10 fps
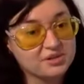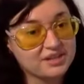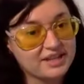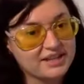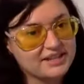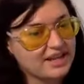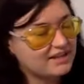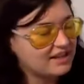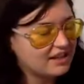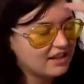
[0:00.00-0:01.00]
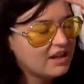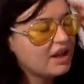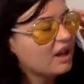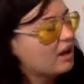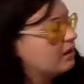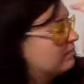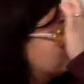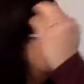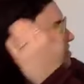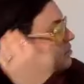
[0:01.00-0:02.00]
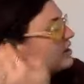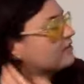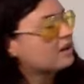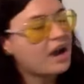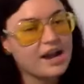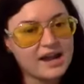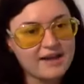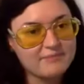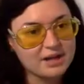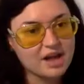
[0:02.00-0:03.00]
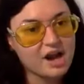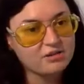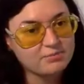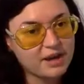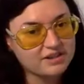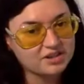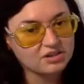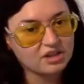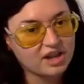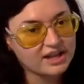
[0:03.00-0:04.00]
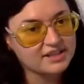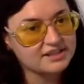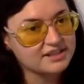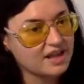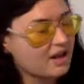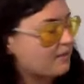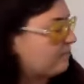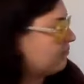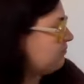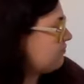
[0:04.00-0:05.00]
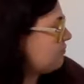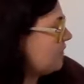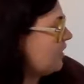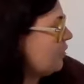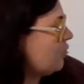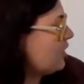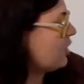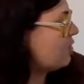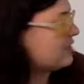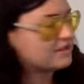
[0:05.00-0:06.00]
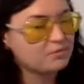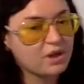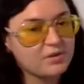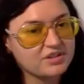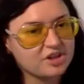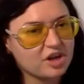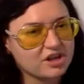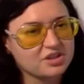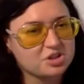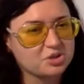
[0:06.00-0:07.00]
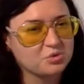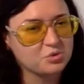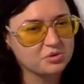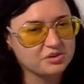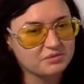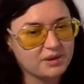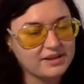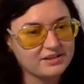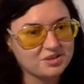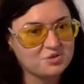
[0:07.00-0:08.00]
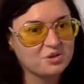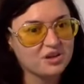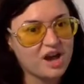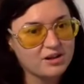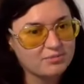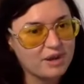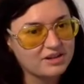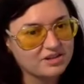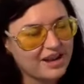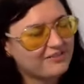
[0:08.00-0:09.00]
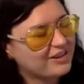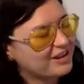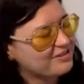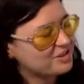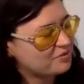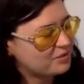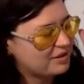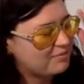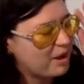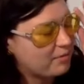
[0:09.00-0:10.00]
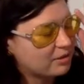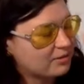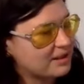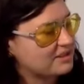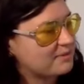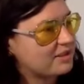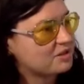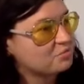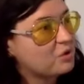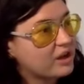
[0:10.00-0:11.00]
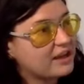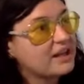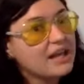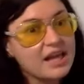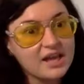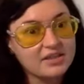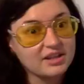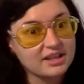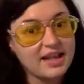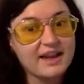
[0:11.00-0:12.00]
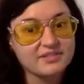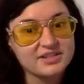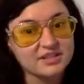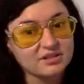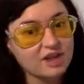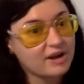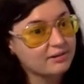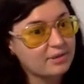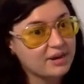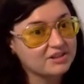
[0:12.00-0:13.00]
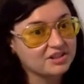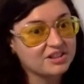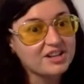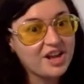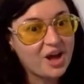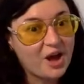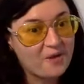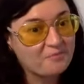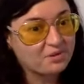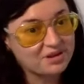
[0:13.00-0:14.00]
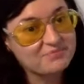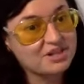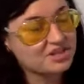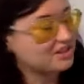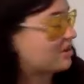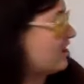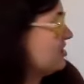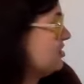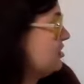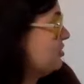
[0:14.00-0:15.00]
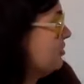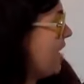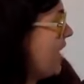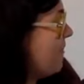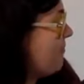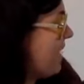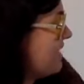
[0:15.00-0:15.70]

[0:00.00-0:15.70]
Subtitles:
that they attended. And so whenever I have my chiropractor clients, we always target the schools, right? The school of chiropractic. I forget what the popular one is, but there's one that like every single chiropractor pretty much has gone to that